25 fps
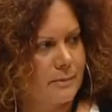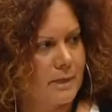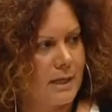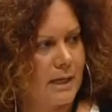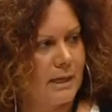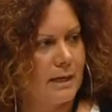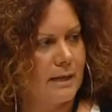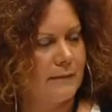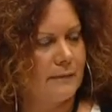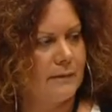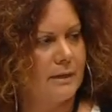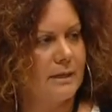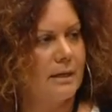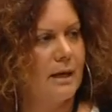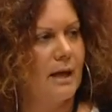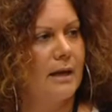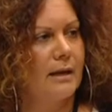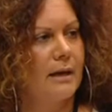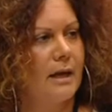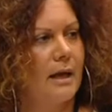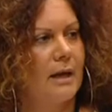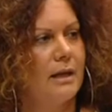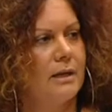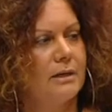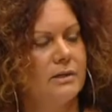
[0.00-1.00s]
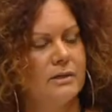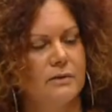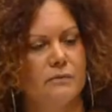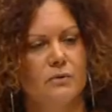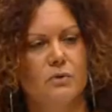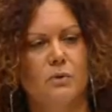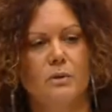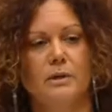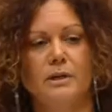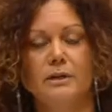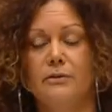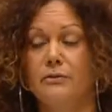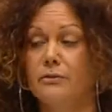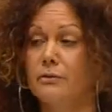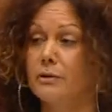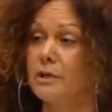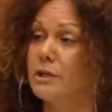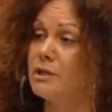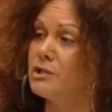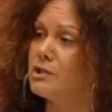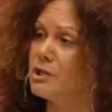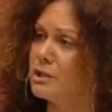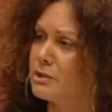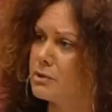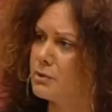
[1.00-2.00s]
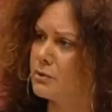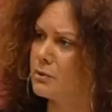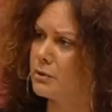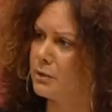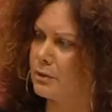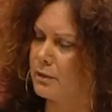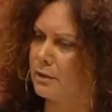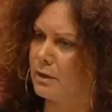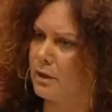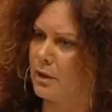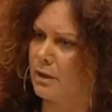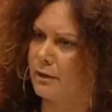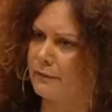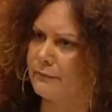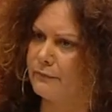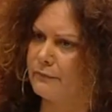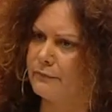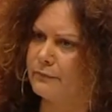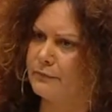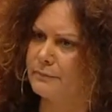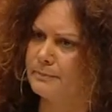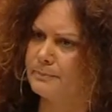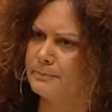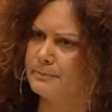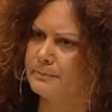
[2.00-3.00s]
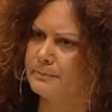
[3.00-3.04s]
And at the young age of 23, she took her life.